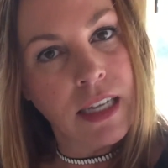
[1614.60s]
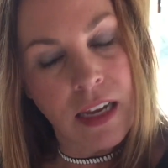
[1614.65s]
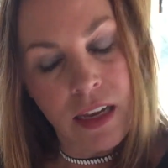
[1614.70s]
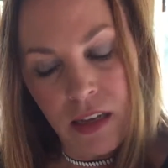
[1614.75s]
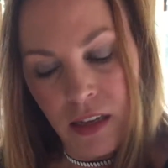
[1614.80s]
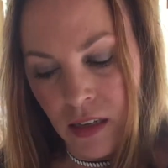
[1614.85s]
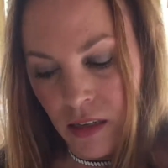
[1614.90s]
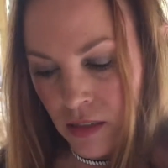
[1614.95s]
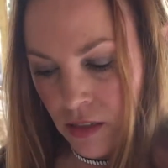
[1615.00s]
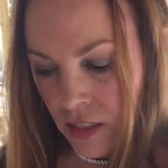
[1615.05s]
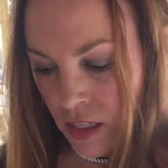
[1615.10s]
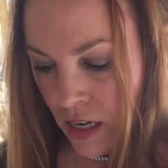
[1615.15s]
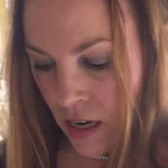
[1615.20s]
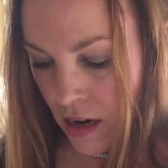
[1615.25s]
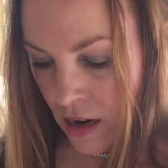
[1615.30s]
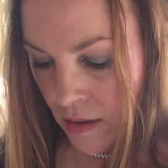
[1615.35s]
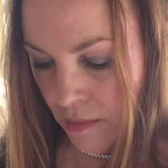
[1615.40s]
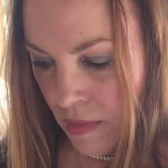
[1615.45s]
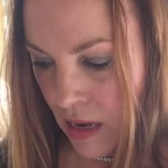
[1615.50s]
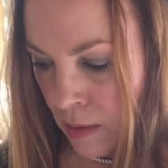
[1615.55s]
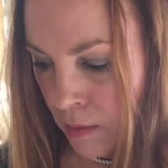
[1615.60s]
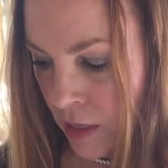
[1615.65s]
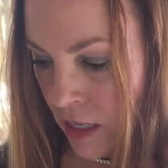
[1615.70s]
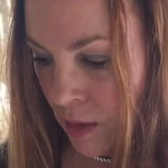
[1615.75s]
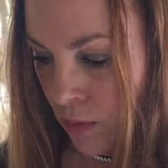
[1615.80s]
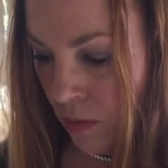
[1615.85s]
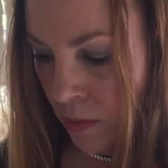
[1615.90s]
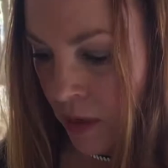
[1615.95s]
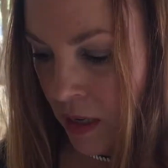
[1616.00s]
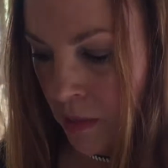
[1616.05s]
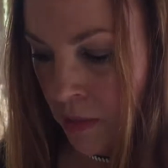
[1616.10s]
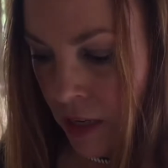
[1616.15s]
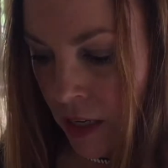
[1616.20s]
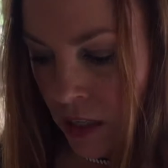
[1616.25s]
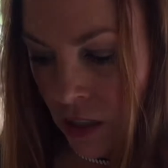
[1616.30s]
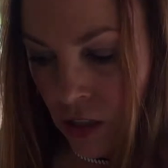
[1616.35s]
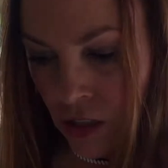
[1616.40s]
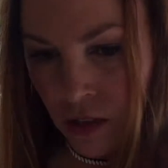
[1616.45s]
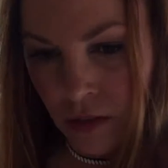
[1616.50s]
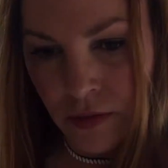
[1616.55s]
and maybe it will be
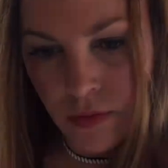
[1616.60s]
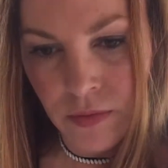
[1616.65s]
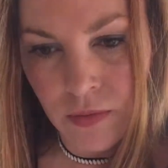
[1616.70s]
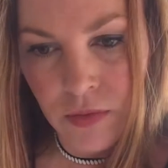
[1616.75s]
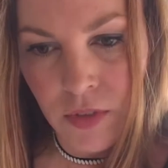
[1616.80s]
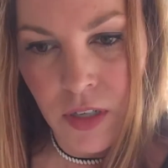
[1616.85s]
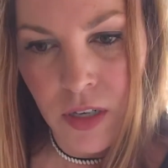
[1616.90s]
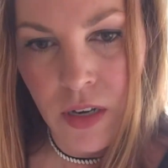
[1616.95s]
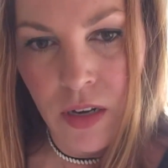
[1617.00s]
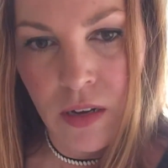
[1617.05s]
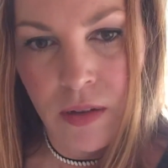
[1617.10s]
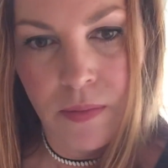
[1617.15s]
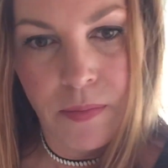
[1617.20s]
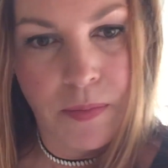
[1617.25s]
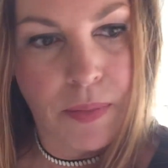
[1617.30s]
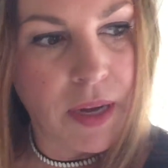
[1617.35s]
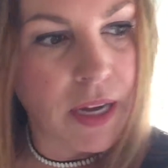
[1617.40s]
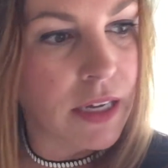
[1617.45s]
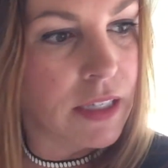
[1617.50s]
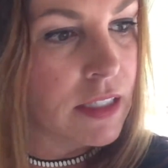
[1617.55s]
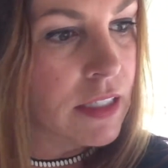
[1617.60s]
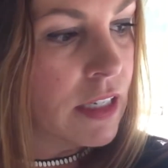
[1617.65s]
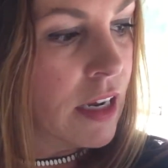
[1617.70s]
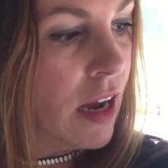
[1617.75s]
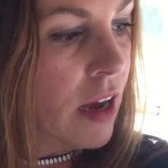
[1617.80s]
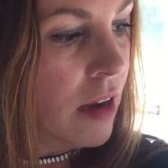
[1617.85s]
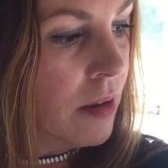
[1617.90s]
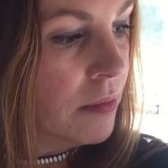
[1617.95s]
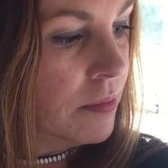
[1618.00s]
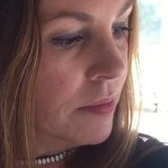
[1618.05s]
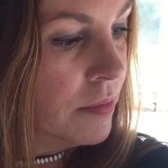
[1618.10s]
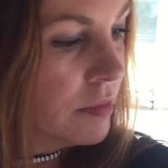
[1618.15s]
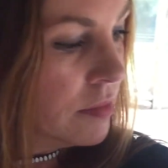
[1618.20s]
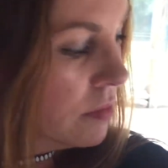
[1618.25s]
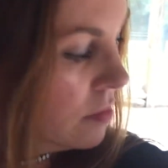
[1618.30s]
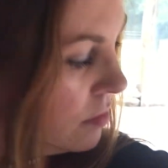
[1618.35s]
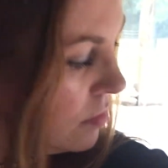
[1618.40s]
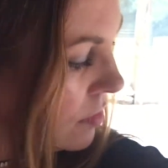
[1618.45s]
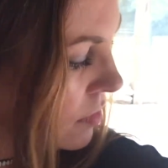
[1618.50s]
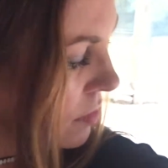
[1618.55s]
better. But
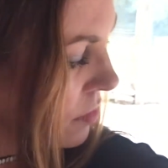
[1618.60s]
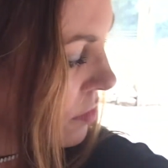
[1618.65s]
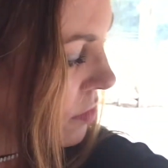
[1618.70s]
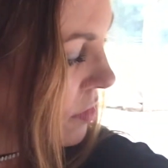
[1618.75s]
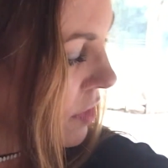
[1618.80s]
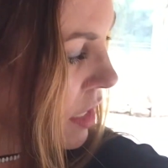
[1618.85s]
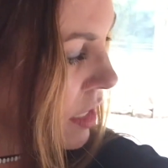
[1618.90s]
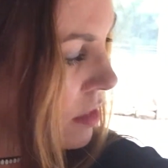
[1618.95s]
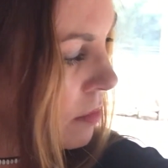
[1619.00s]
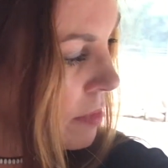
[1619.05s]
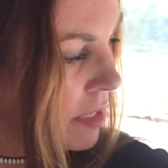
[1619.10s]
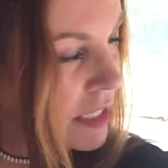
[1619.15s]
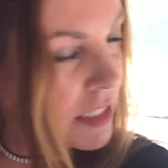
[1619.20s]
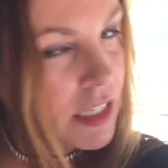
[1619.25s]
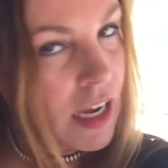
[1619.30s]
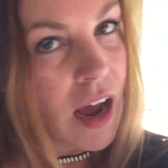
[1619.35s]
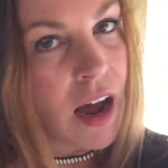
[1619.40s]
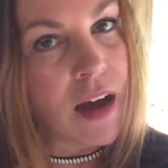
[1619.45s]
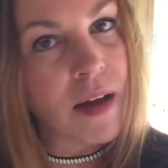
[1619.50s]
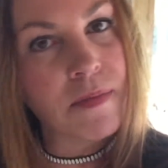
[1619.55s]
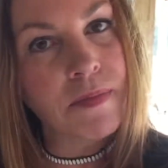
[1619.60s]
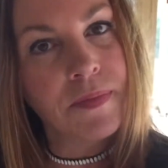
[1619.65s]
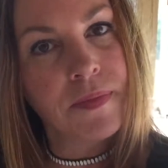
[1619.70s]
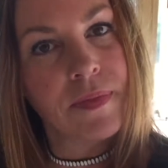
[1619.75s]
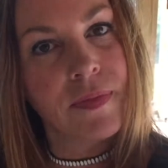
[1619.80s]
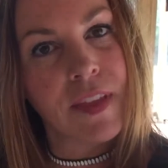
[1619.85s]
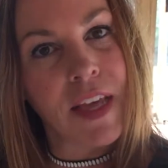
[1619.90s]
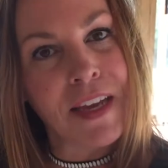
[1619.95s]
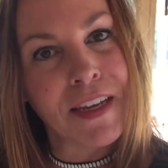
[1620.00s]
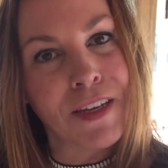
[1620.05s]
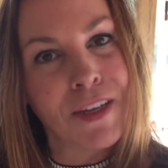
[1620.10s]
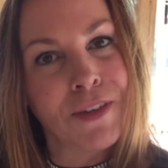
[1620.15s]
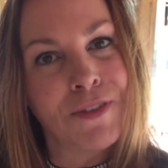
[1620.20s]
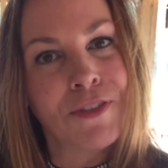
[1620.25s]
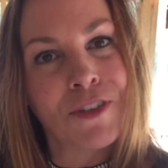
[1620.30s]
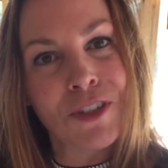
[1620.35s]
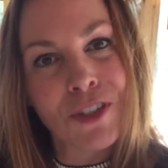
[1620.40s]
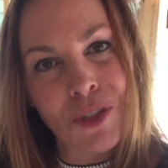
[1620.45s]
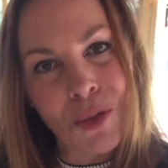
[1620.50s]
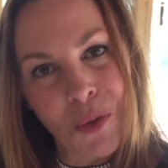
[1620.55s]
in the meantime, thank you
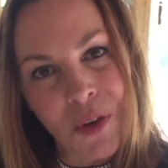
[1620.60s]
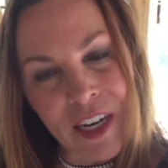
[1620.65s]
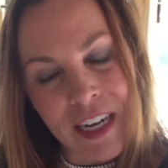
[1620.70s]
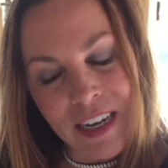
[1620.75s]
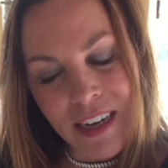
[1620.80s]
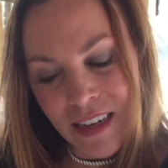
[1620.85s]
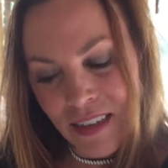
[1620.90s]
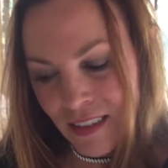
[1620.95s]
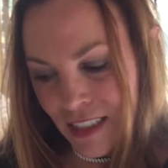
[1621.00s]
for joining.